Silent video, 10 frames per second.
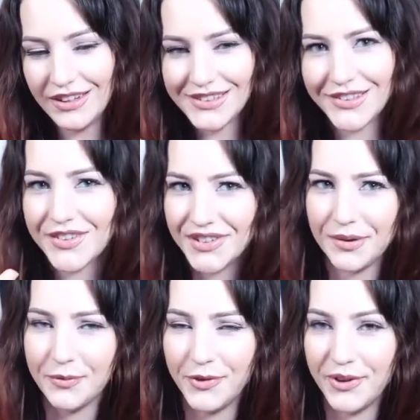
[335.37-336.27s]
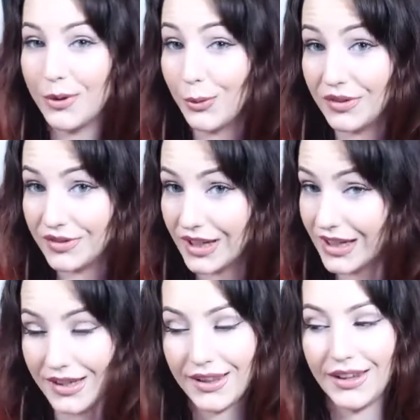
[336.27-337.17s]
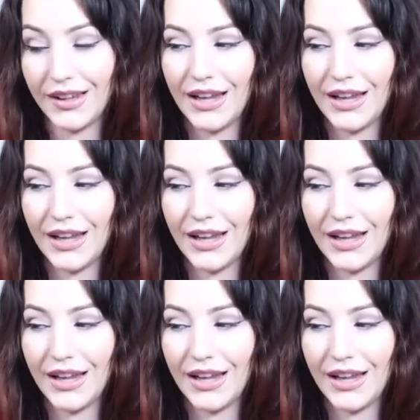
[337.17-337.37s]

is something with Gin,